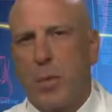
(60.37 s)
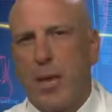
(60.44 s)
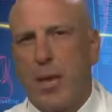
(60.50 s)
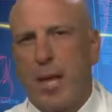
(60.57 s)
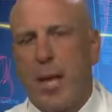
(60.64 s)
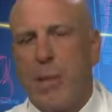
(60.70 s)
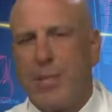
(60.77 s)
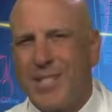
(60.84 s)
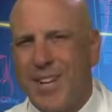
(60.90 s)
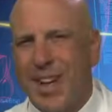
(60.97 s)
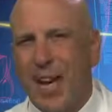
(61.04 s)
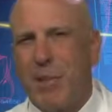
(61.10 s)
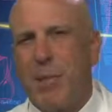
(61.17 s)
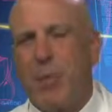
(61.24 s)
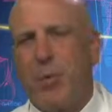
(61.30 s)
When it came
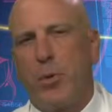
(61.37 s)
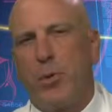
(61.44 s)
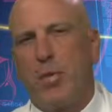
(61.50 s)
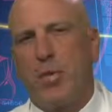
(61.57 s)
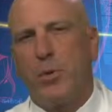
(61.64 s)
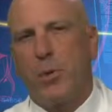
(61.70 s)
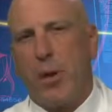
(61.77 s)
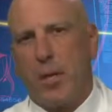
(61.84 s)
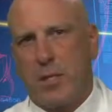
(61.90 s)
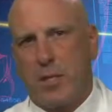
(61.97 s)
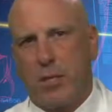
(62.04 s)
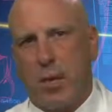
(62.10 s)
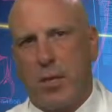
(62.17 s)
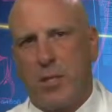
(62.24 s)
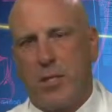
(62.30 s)
time to put these
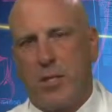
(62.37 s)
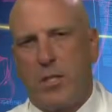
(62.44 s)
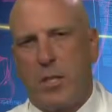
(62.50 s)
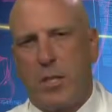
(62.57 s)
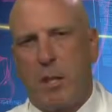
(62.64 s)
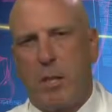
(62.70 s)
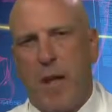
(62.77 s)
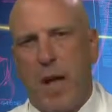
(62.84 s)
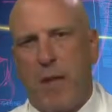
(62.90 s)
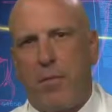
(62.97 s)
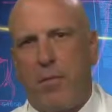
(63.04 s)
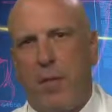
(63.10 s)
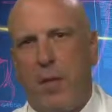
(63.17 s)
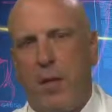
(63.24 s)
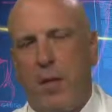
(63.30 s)
restorations in the
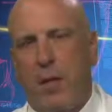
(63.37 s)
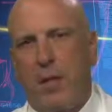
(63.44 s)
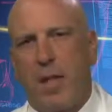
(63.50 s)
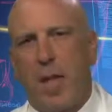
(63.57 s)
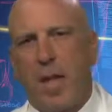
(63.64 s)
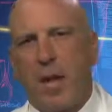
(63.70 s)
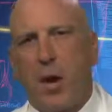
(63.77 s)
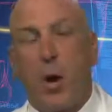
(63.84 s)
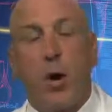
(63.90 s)
mouth, they had